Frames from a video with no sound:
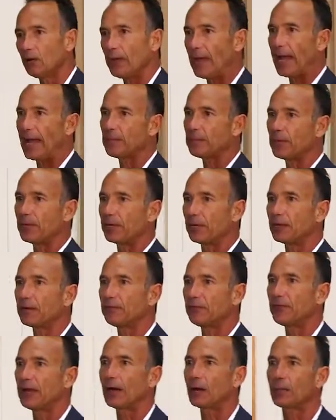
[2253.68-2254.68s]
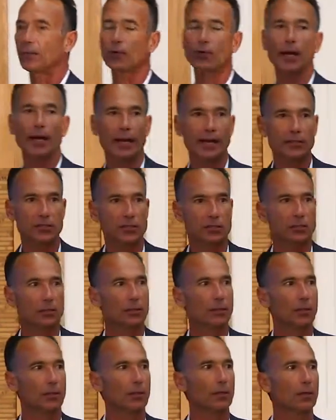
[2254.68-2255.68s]
that, but at a fair price,
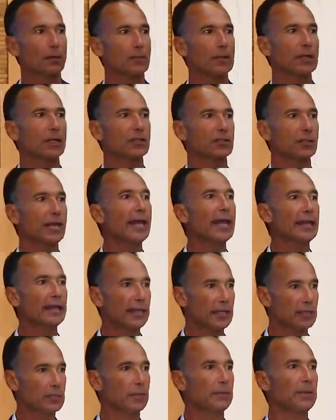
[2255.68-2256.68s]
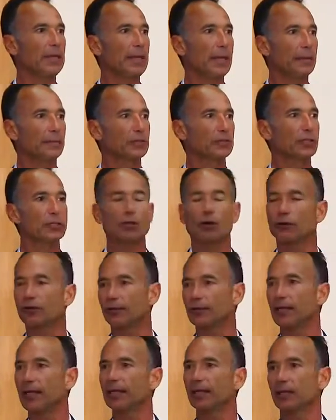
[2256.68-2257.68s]
because they need to be able to know
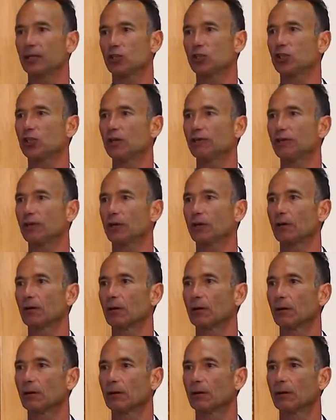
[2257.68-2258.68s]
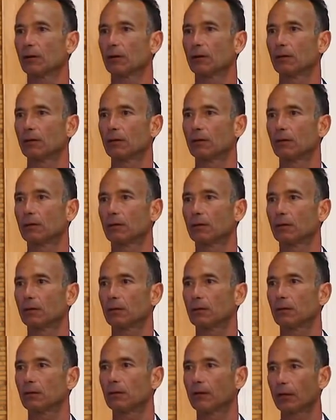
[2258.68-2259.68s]
that they can achieve
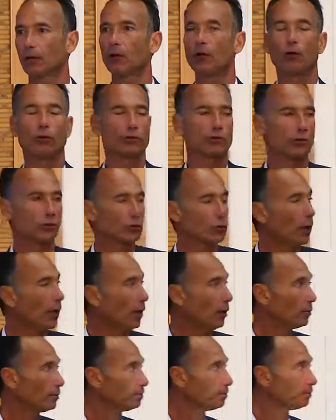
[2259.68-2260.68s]
their goals as well.